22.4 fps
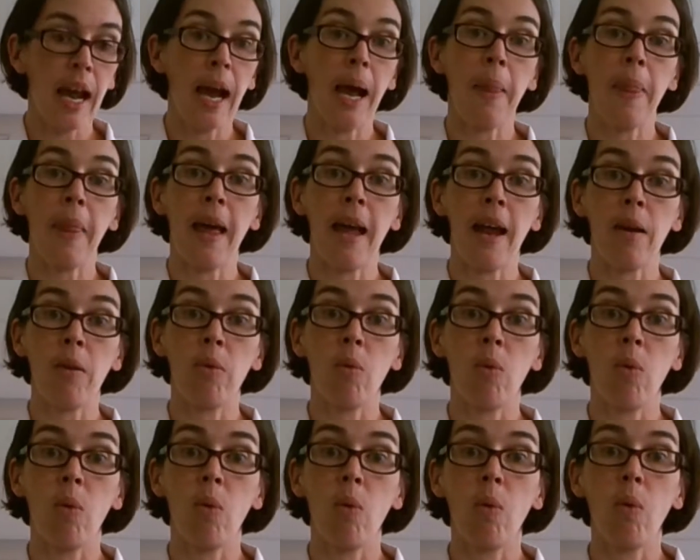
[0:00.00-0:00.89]
And then
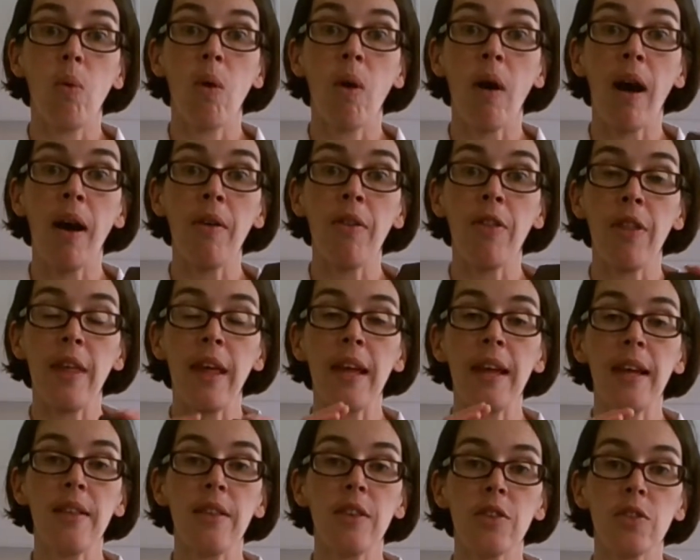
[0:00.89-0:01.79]

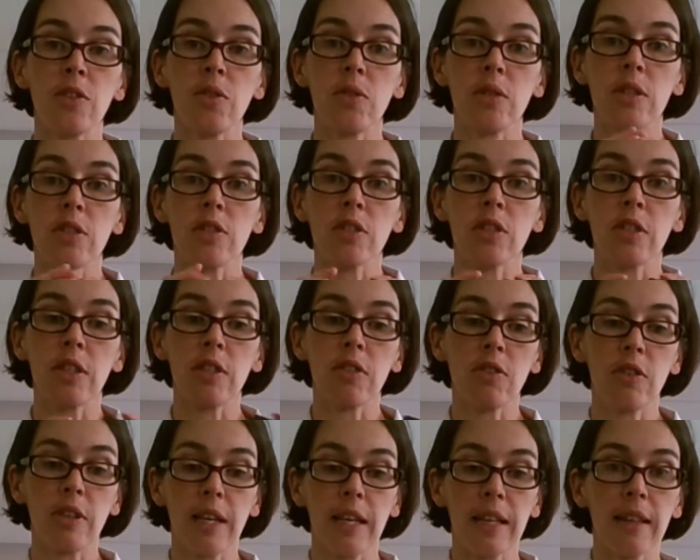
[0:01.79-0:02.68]
the students are going to
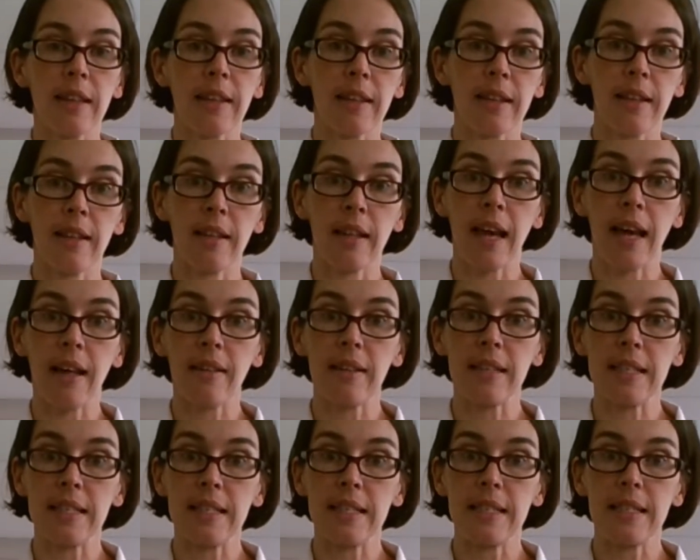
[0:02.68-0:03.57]
look at the
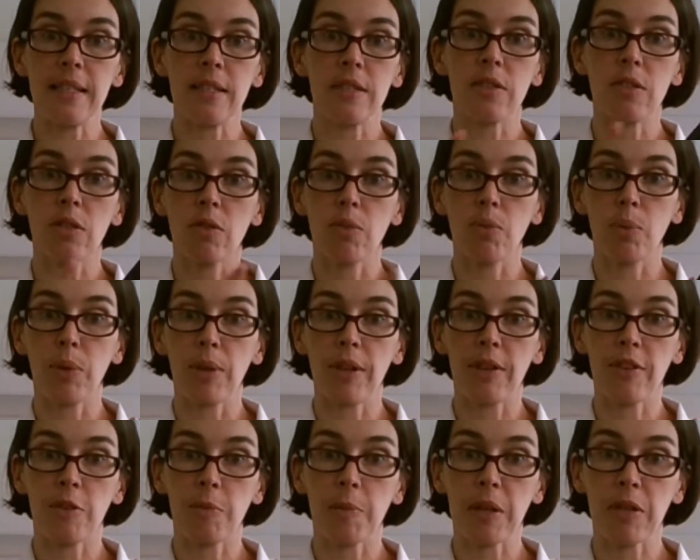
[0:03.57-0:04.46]
LEDs with
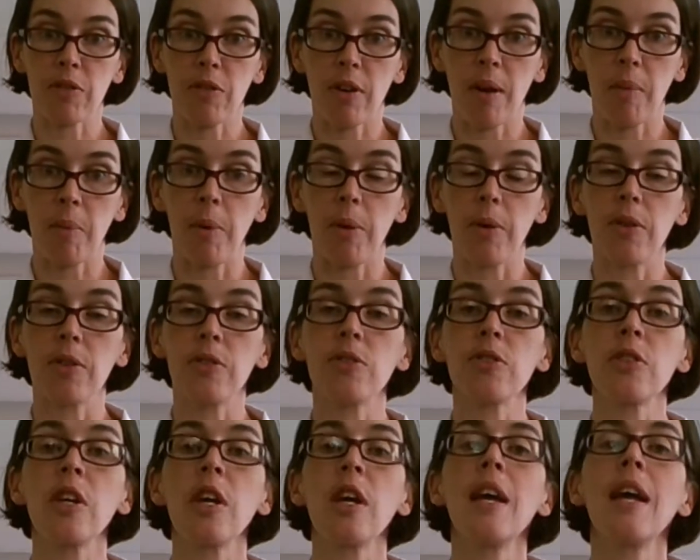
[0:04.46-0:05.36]
their
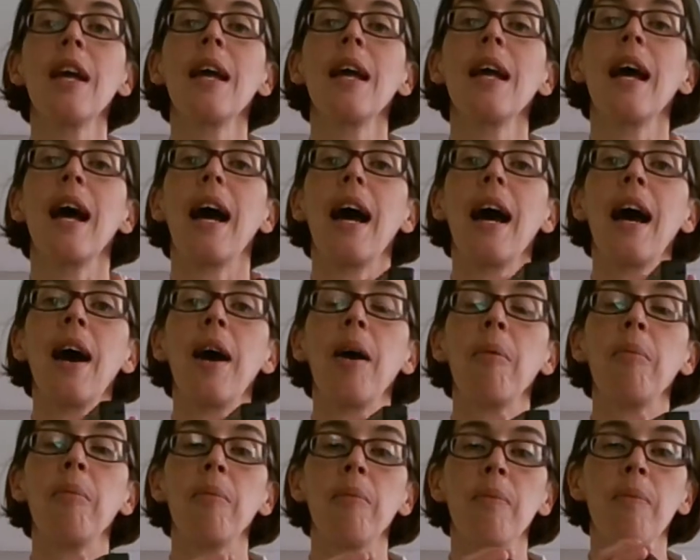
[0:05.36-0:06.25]
spectrometers,
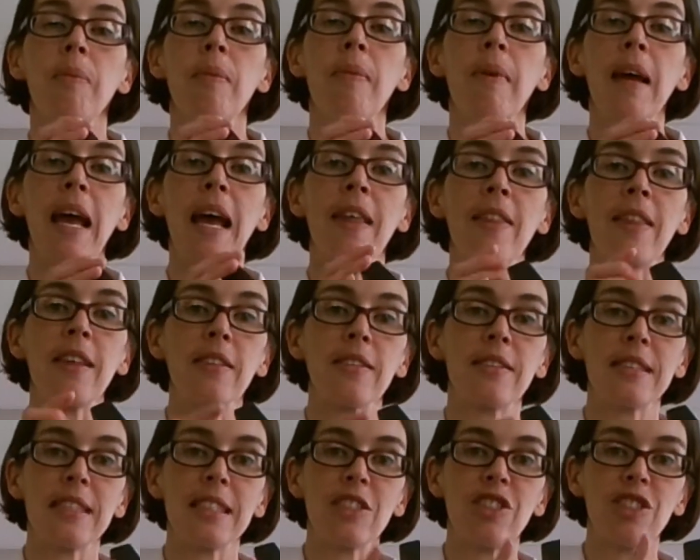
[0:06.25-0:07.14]
and they'll
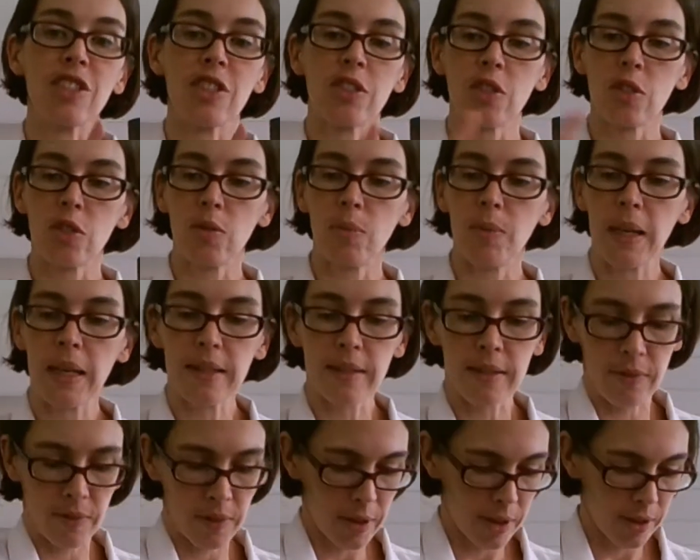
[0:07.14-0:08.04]
see just 2
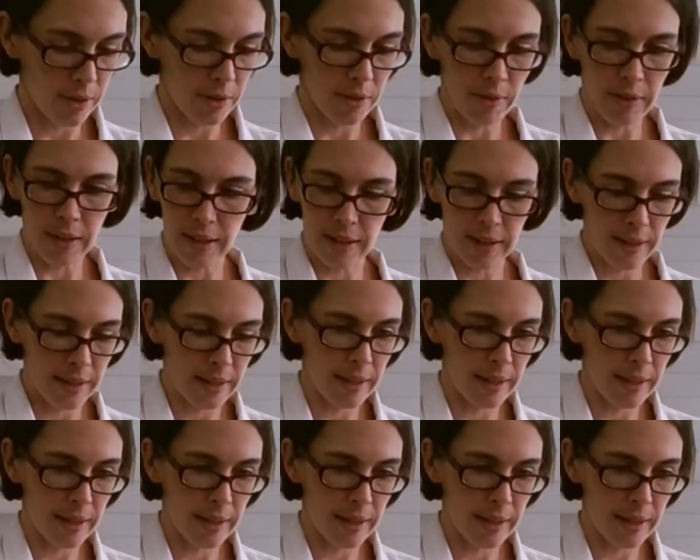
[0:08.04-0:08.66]
bands of color, like